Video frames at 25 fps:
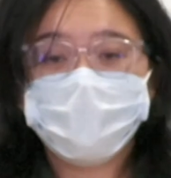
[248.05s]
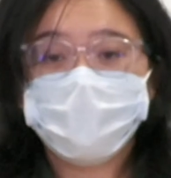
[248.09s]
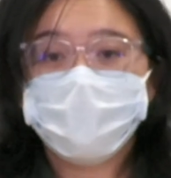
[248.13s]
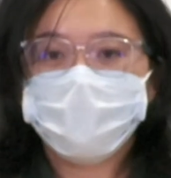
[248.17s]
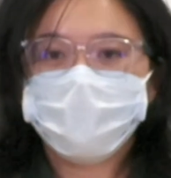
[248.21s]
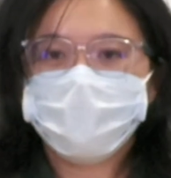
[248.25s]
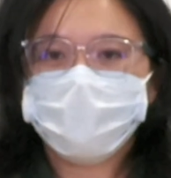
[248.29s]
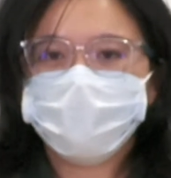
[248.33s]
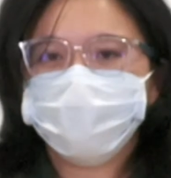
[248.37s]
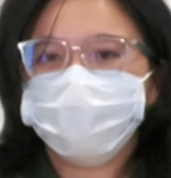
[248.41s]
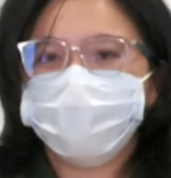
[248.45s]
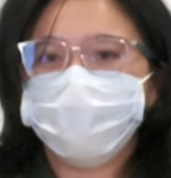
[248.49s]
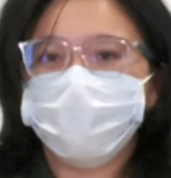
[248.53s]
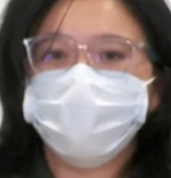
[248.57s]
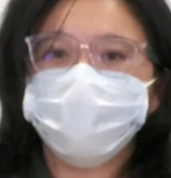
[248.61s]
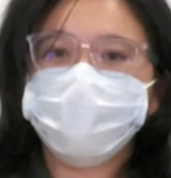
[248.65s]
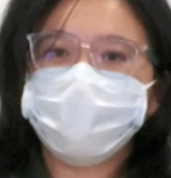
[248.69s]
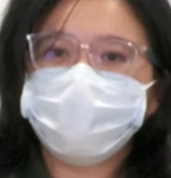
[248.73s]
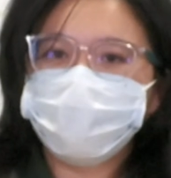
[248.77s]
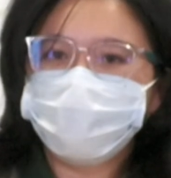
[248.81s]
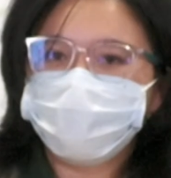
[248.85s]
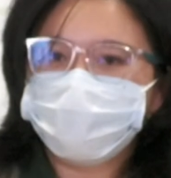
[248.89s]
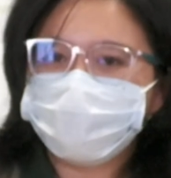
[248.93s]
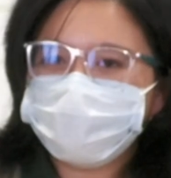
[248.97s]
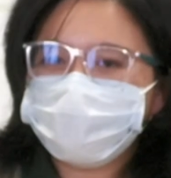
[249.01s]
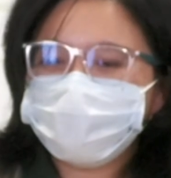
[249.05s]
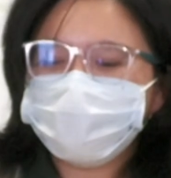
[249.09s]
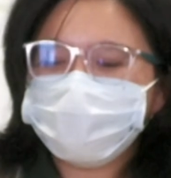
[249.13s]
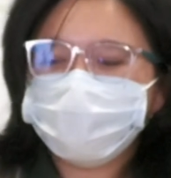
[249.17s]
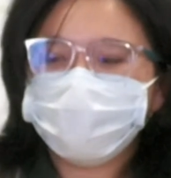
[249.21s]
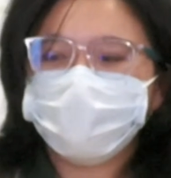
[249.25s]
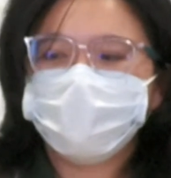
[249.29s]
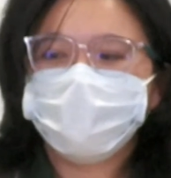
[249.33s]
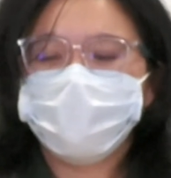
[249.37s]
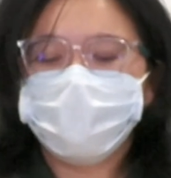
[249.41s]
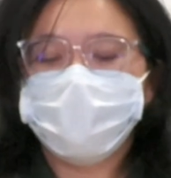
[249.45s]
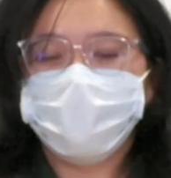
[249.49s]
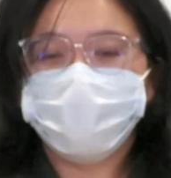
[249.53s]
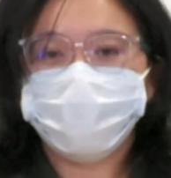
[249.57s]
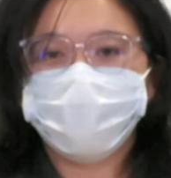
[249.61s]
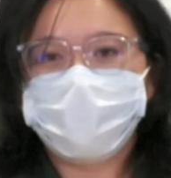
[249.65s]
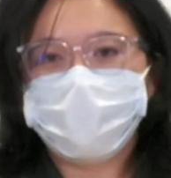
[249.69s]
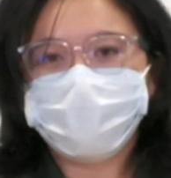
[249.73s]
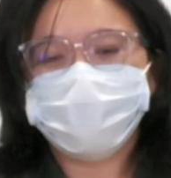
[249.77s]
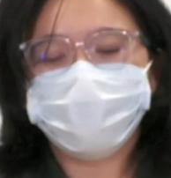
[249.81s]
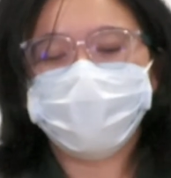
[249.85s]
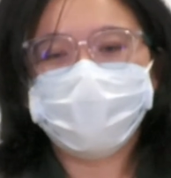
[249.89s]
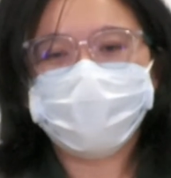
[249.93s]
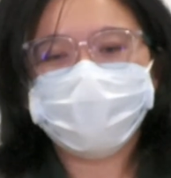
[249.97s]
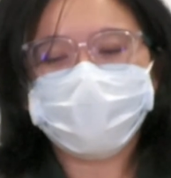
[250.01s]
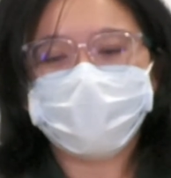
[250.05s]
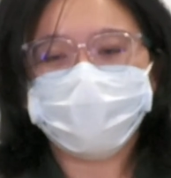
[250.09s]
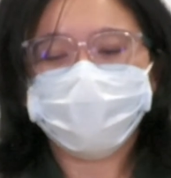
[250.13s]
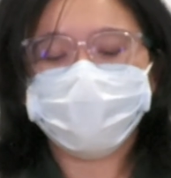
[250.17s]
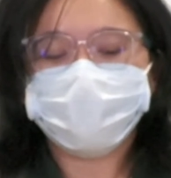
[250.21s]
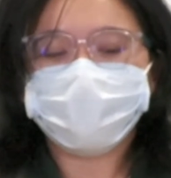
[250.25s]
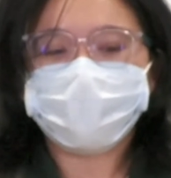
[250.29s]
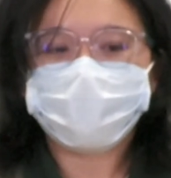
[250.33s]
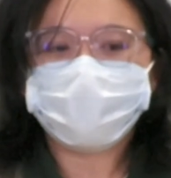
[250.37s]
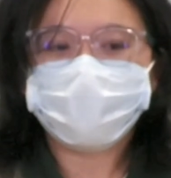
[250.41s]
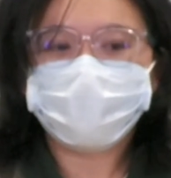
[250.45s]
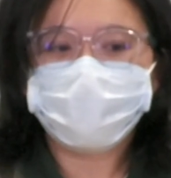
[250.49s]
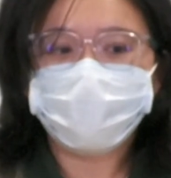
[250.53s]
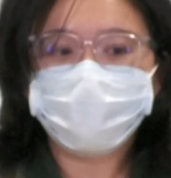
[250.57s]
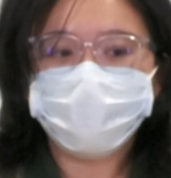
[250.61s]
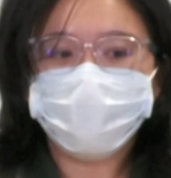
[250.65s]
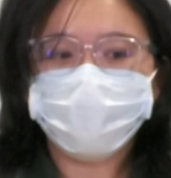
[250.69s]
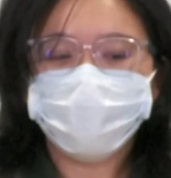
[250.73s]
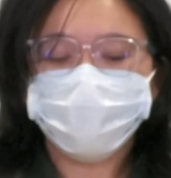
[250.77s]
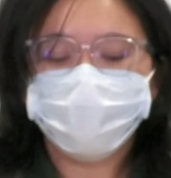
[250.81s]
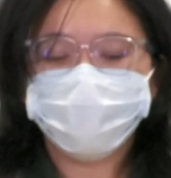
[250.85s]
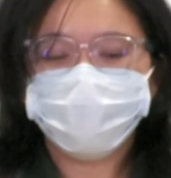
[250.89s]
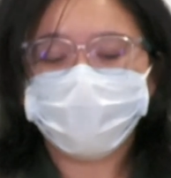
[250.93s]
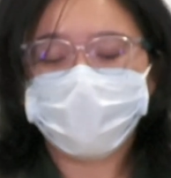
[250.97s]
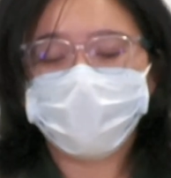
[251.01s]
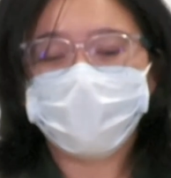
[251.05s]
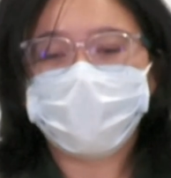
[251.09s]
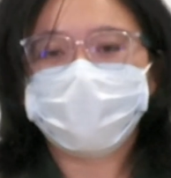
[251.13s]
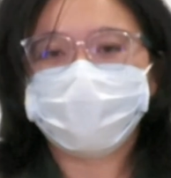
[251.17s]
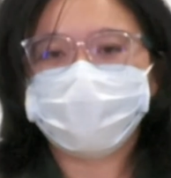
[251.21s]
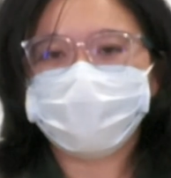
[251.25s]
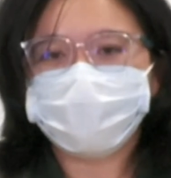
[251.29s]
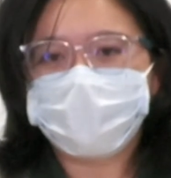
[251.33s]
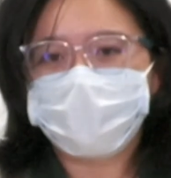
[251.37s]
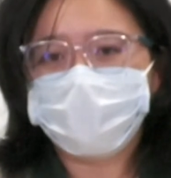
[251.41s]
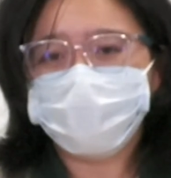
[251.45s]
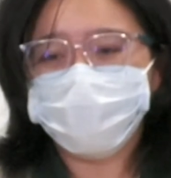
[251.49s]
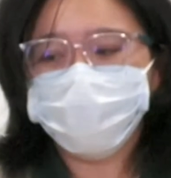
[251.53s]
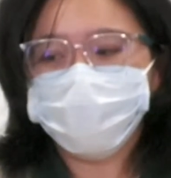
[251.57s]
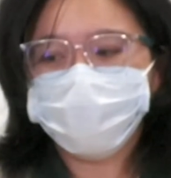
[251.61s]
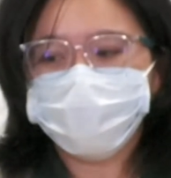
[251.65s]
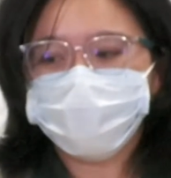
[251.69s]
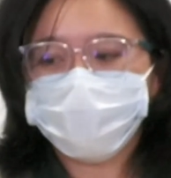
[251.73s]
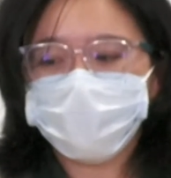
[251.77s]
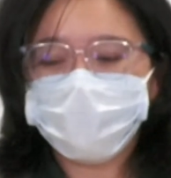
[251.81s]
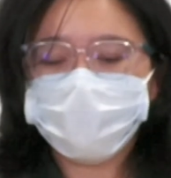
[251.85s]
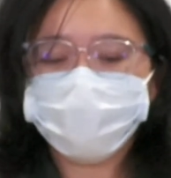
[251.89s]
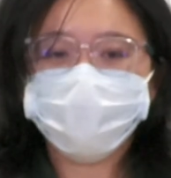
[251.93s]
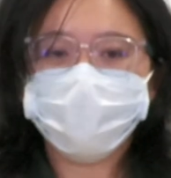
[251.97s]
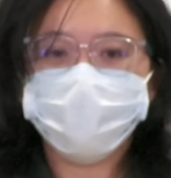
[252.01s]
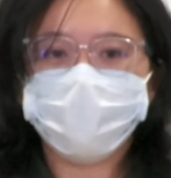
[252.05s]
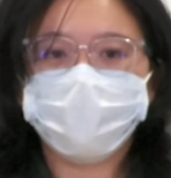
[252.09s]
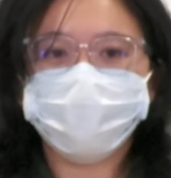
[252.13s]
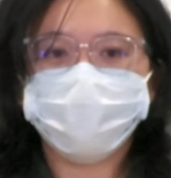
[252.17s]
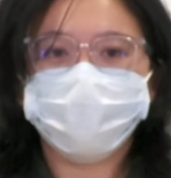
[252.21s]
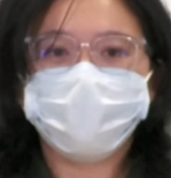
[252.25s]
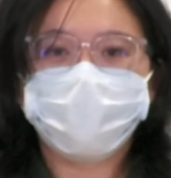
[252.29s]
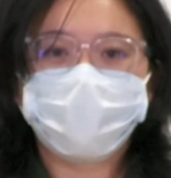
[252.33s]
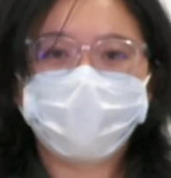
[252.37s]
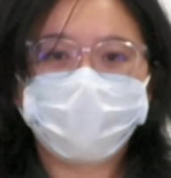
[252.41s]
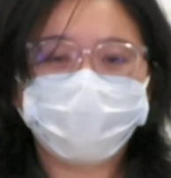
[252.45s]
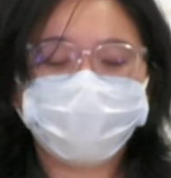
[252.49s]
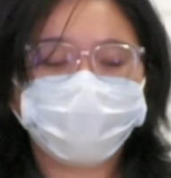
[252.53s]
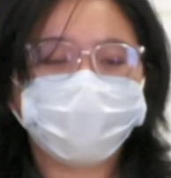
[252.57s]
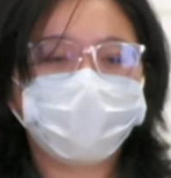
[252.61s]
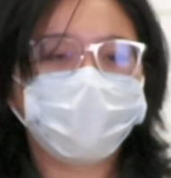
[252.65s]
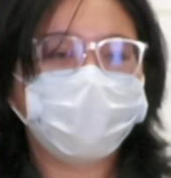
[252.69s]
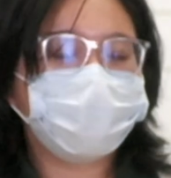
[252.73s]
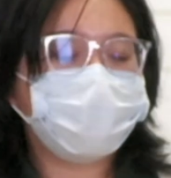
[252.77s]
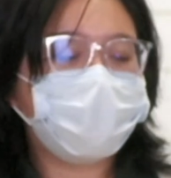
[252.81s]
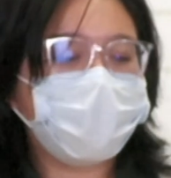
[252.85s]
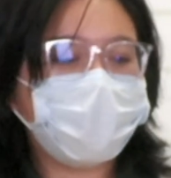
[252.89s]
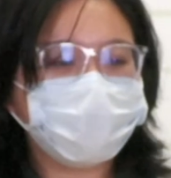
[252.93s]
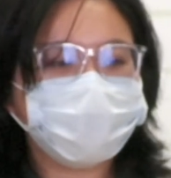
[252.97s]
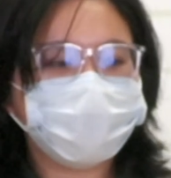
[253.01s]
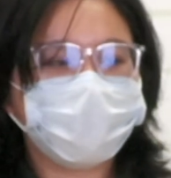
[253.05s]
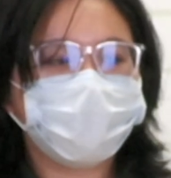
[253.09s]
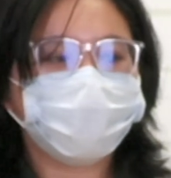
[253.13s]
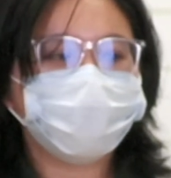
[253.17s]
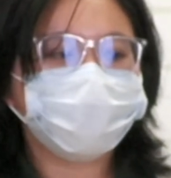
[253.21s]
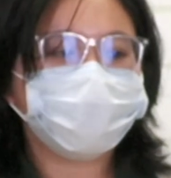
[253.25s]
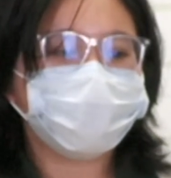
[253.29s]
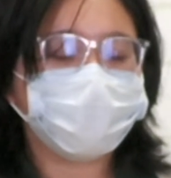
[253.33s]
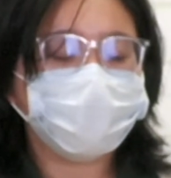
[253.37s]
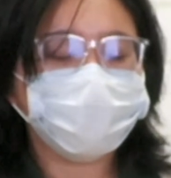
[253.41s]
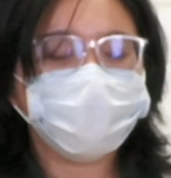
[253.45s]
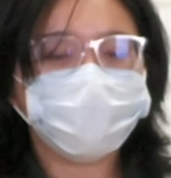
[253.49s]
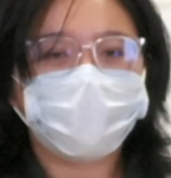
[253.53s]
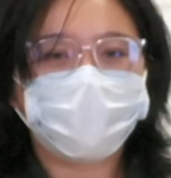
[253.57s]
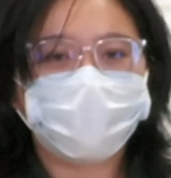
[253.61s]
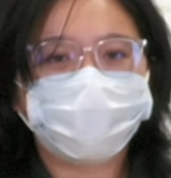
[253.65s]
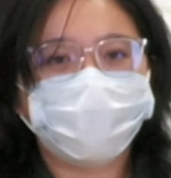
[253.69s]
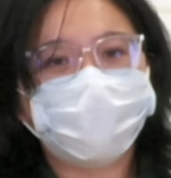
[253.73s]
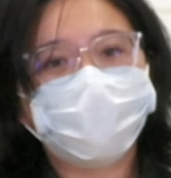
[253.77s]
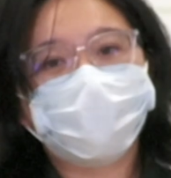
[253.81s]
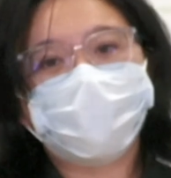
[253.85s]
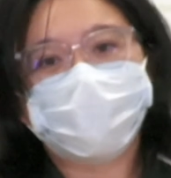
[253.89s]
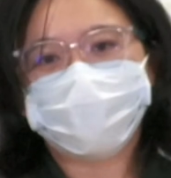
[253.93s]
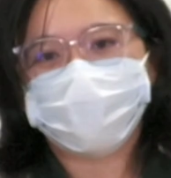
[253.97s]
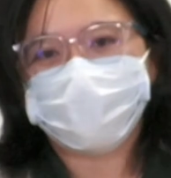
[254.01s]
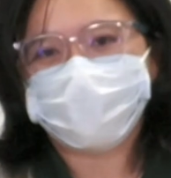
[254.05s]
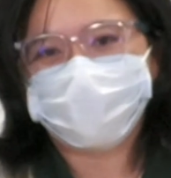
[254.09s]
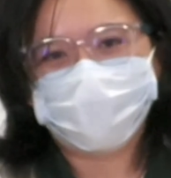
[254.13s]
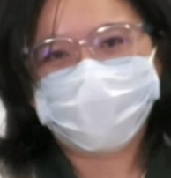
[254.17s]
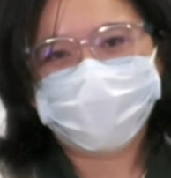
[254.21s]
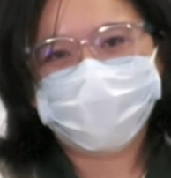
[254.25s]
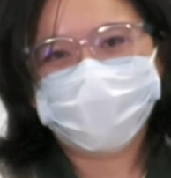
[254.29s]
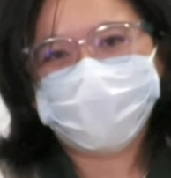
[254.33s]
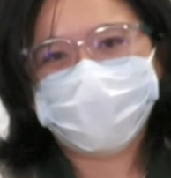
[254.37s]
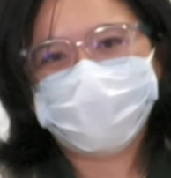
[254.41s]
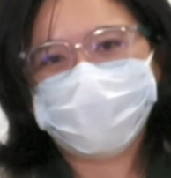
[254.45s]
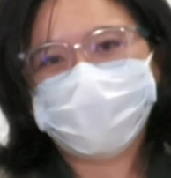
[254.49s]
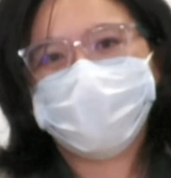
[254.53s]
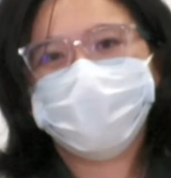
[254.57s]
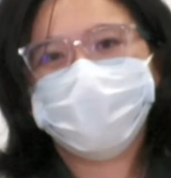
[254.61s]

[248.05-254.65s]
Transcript: So kids, if you are doing some studying for your exam, perhaps you want to have a pot of rosemary next to you.